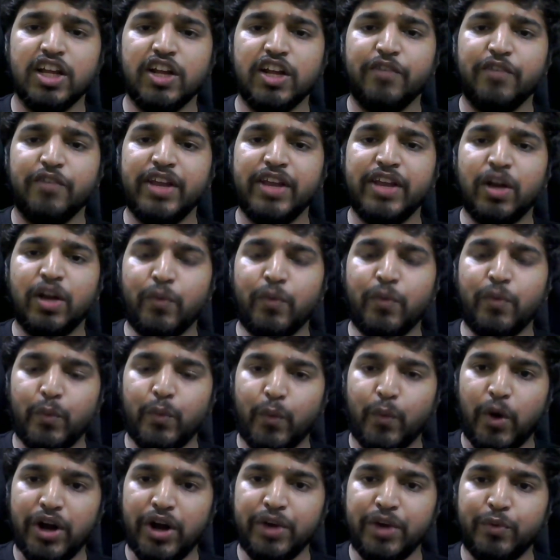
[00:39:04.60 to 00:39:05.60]
we now
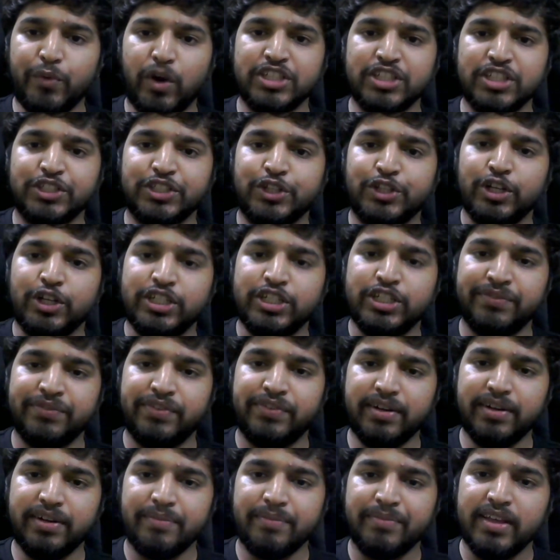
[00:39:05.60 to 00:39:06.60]
want what is the solution
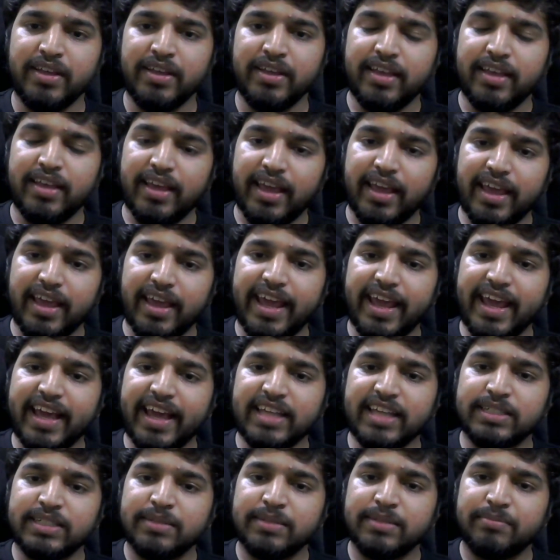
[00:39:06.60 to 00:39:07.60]
for
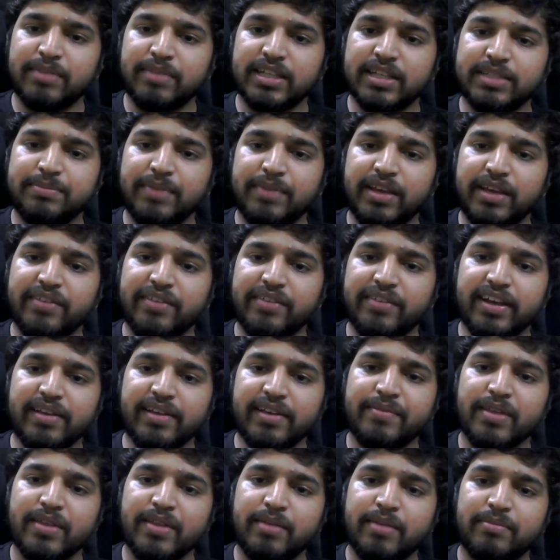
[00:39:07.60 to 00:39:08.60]
ax plus by
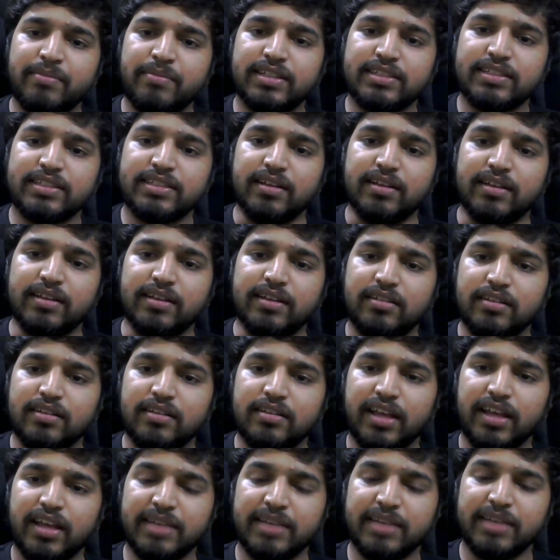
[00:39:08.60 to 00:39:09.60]
plus c.
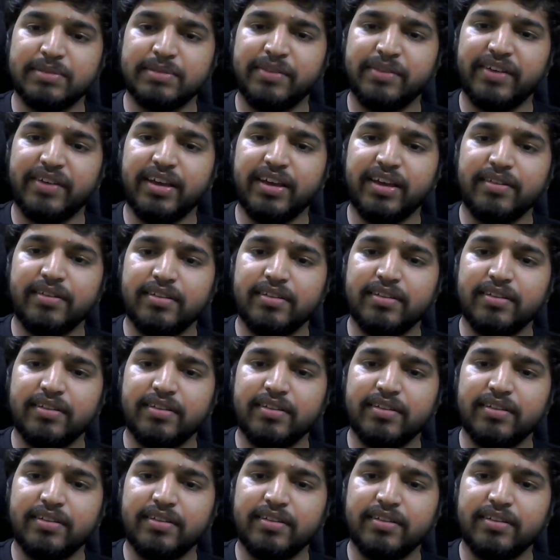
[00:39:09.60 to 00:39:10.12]
Ax plus by